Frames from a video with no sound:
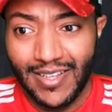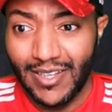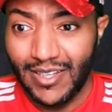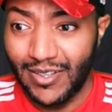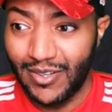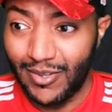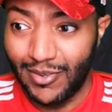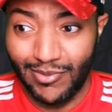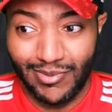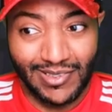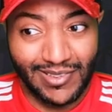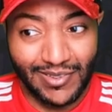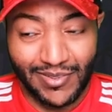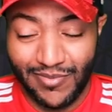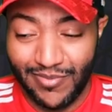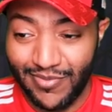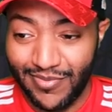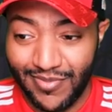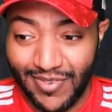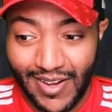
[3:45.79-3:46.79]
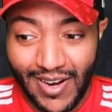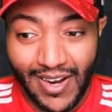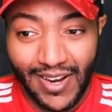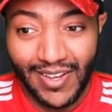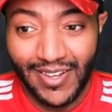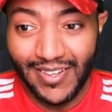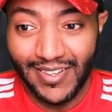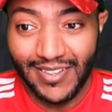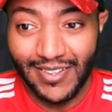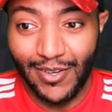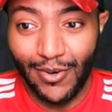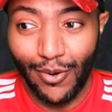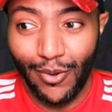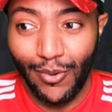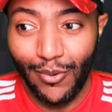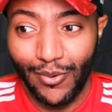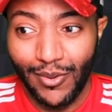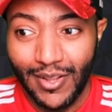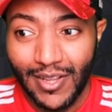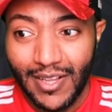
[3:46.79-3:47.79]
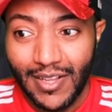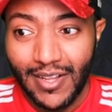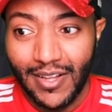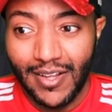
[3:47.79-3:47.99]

Uh, it was a very good goal.